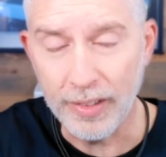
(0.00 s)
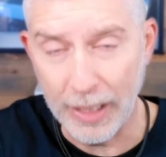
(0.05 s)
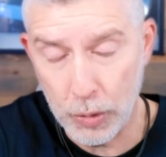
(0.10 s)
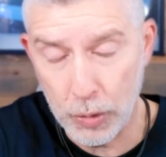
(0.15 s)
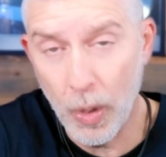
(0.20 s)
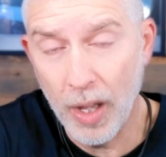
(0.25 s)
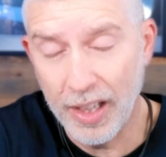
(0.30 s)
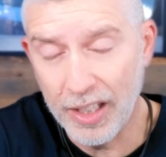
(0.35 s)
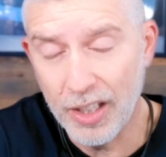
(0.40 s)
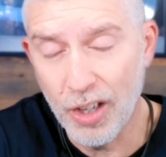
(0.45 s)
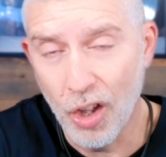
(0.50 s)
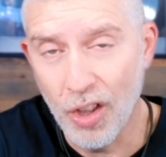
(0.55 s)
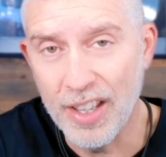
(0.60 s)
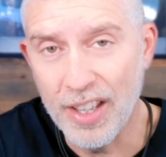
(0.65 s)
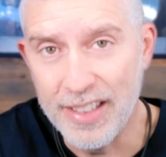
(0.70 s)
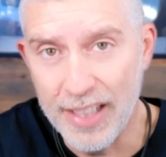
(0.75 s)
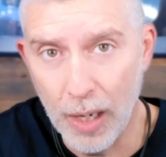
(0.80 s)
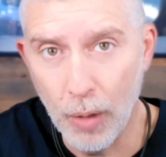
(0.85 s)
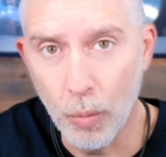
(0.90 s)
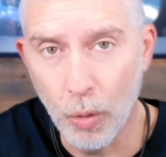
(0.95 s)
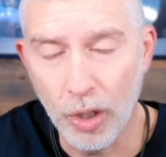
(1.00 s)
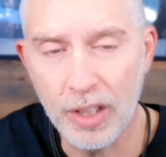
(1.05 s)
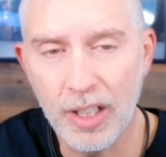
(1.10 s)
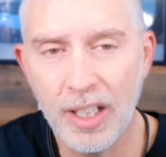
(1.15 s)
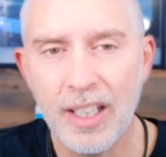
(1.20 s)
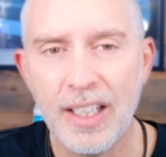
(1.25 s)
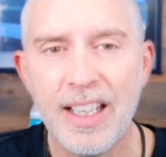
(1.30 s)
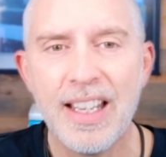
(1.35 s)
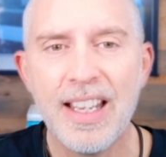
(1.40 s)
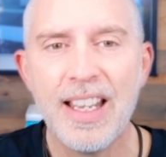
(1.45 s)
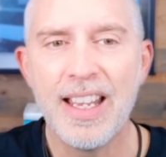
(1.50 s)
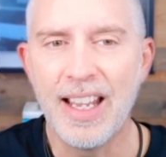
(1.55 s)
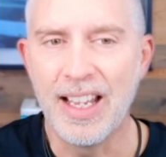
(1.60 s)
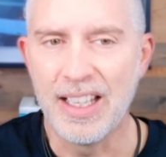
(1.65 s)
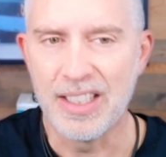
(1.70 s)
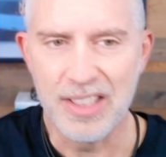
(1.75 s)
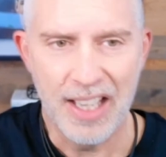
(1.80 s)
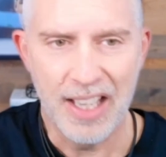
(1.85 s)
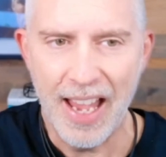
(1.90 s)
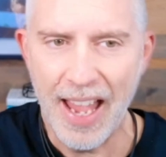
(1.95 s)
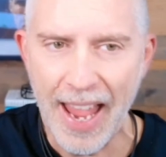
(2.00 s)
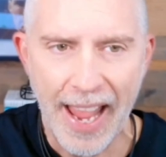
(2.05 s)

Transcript: That's why they call it networking, is